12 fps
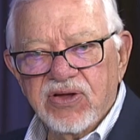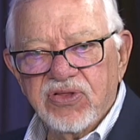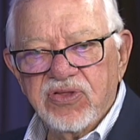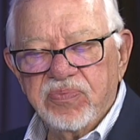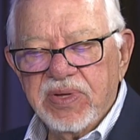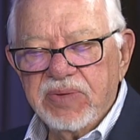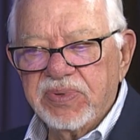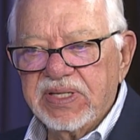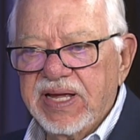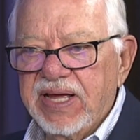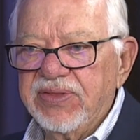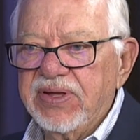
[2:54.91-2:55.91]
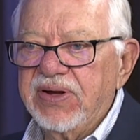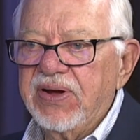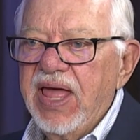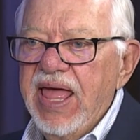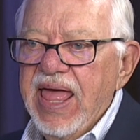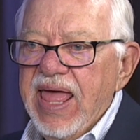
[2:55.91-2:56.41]
the people down there,
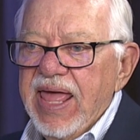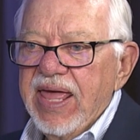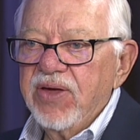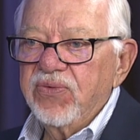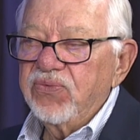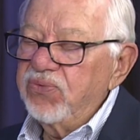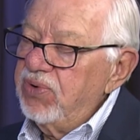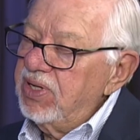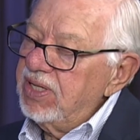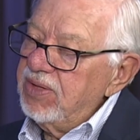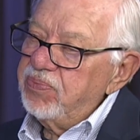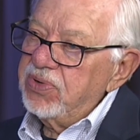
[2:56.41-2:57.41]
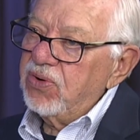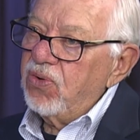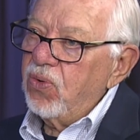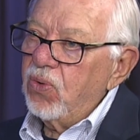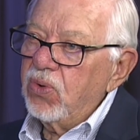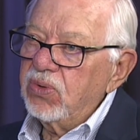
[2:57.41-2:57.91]
it really put a
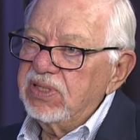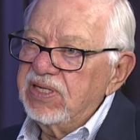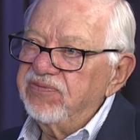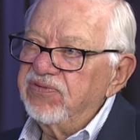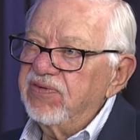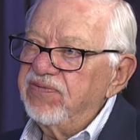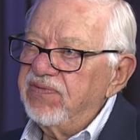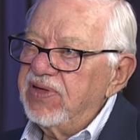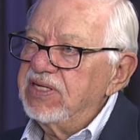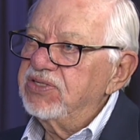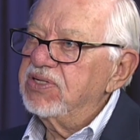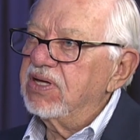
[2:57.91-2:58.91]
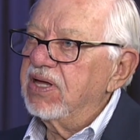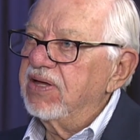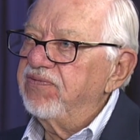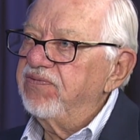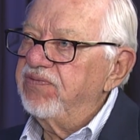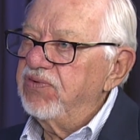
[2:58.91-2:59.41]
whole different face
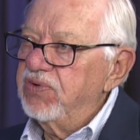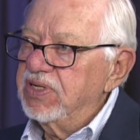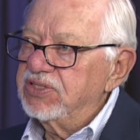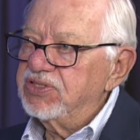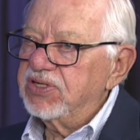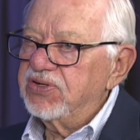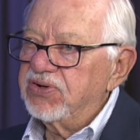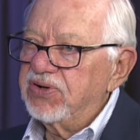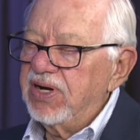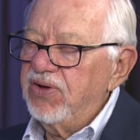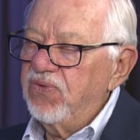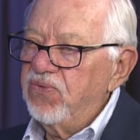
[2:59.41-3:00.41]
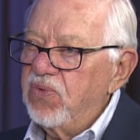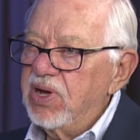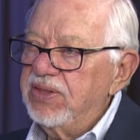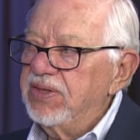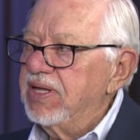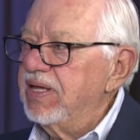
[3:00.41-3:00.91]
on food insecurity,
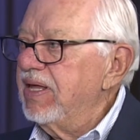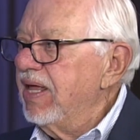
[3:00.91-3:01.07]
one that